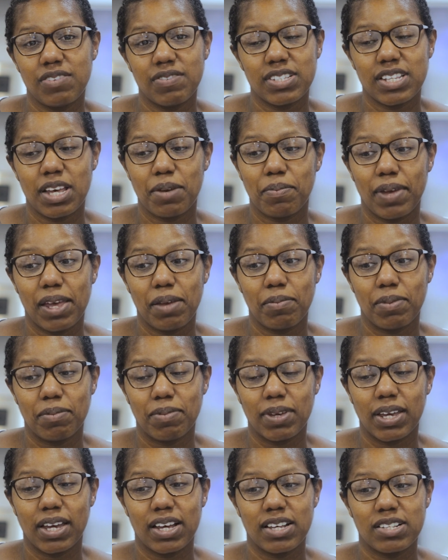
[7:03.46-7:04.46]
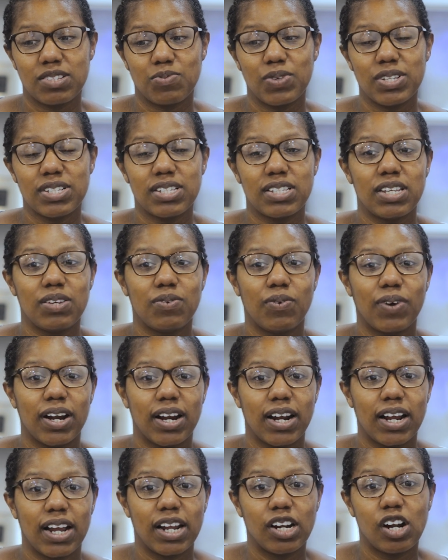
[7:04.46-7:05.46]
even say maybe because we see
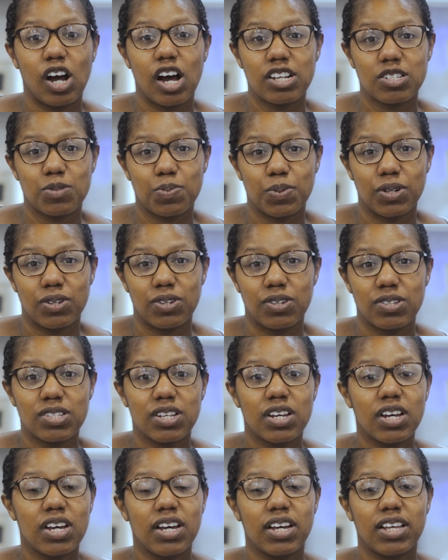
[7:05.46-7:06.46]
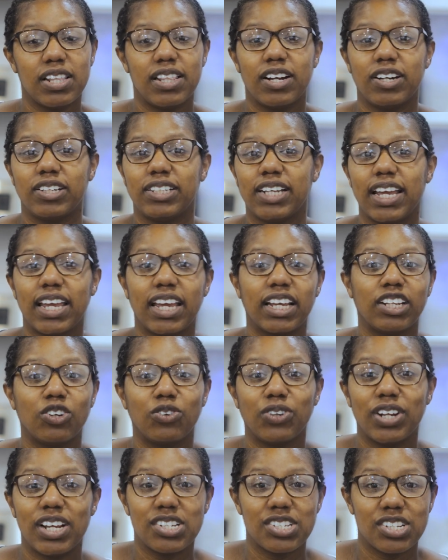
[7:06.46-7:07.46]
where in hospitals, they're taking
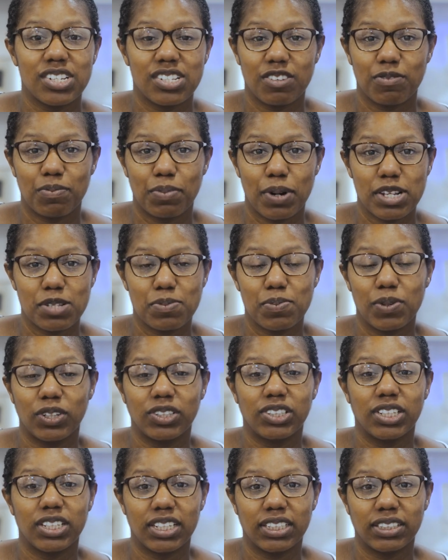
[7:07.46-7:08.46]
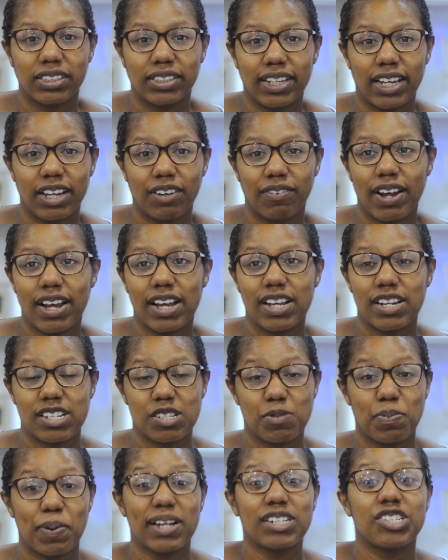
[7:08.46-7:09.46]
donations of breast milk to this day, right? And
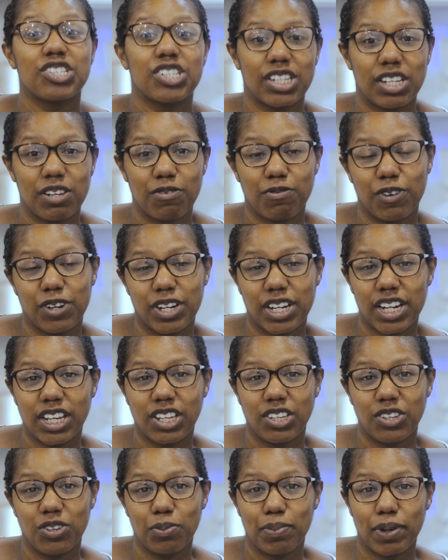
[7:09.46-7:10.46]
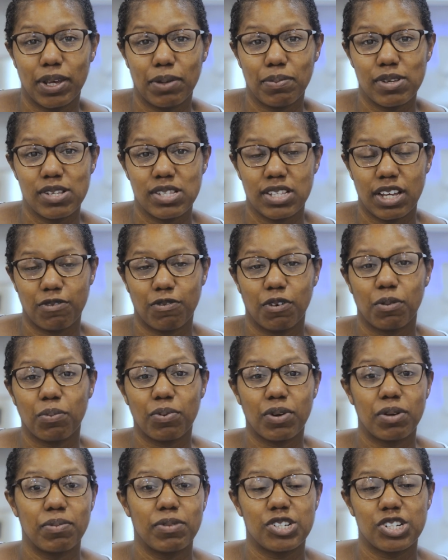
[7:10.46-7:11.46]
especially for NICU babies, like for
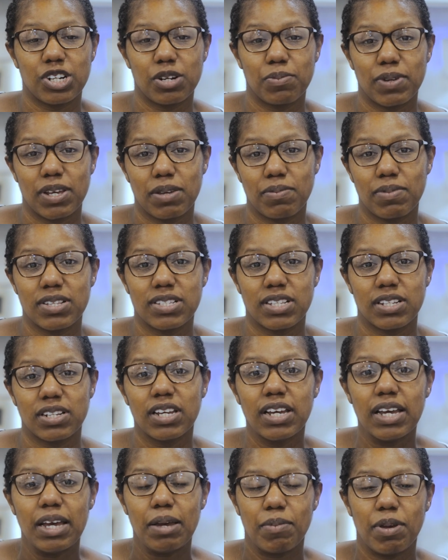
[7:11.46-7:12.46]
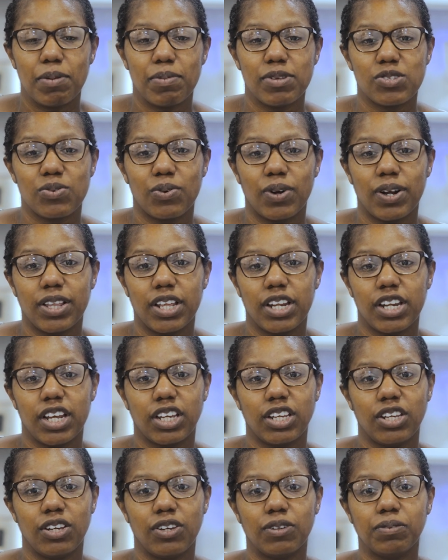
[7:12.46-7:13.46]
premature babies and babies who are in the
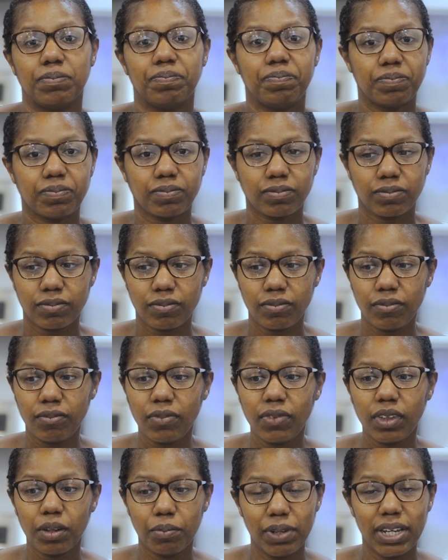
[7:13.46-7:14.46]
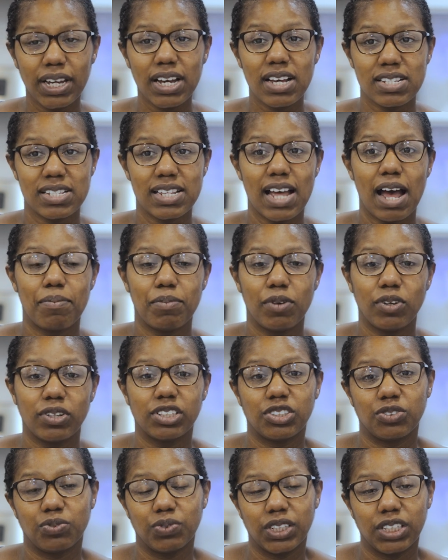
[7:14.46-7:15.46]
NICU, because that milk
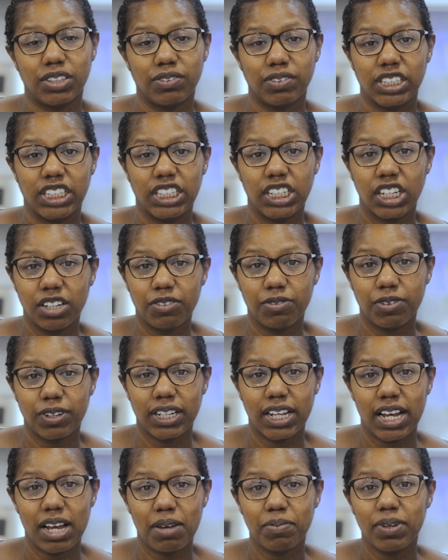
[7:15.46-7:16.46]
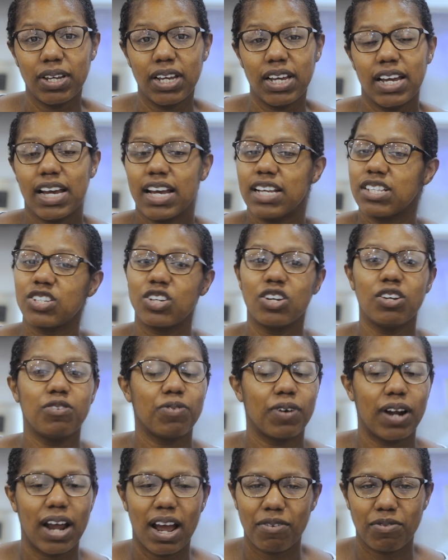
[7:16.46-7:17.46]
is really, really good for them. It's good
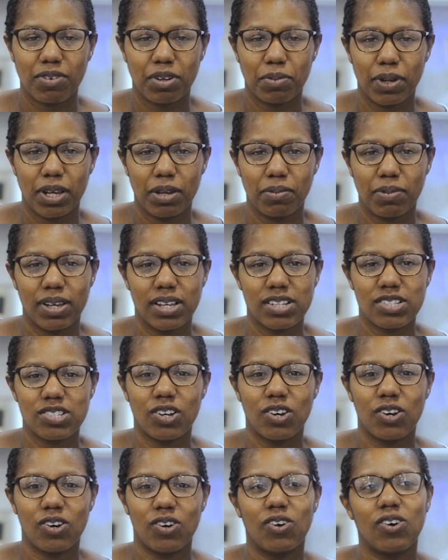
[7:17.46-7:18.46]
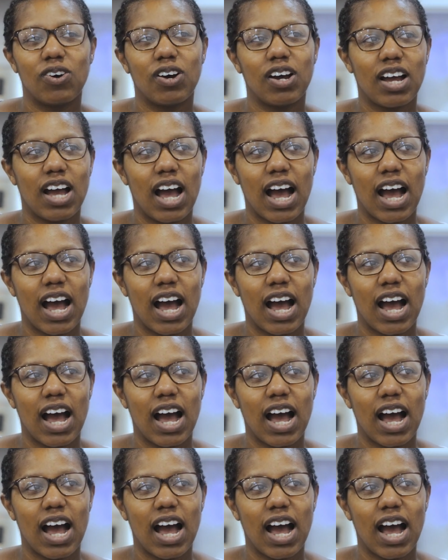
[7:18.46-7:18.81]
for every baby. So